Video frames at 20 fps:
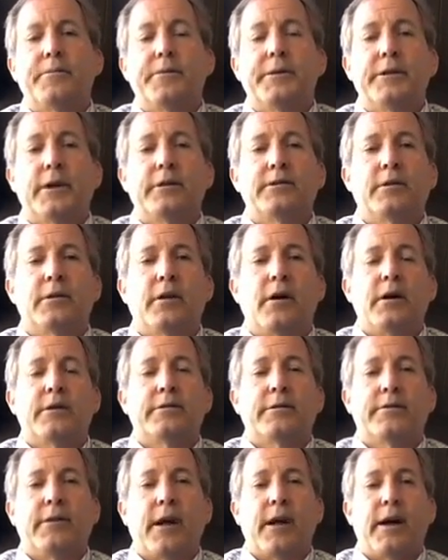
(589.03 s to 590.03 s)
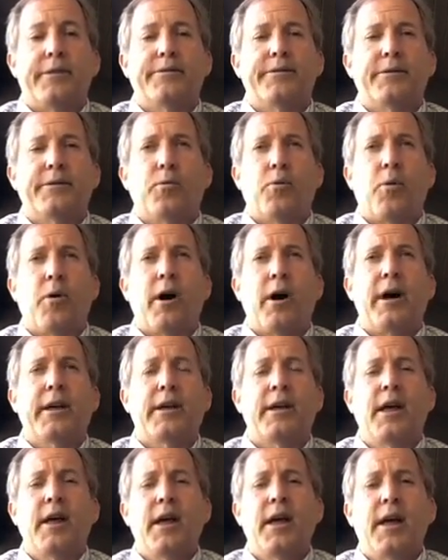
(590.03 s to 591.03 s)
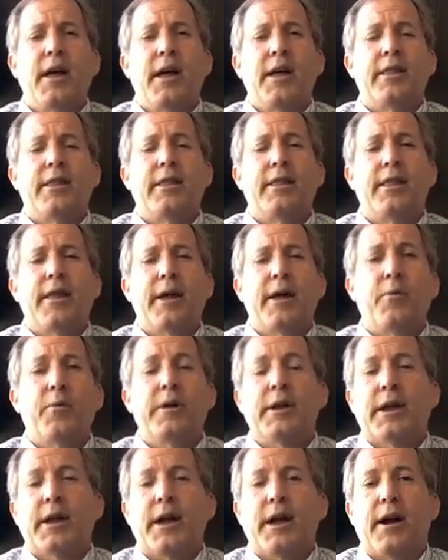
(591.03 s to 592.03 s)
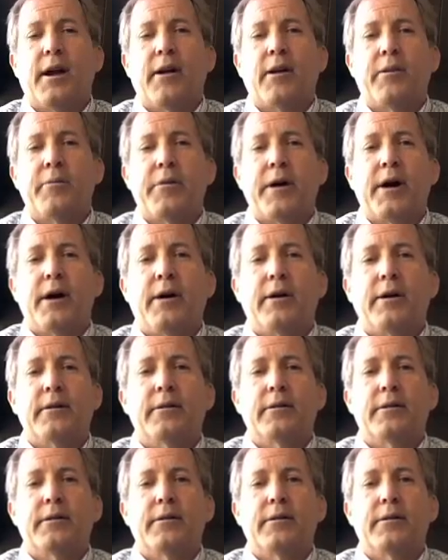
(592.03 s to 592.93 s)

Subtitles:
potential loss of life, and why they wouldn't care about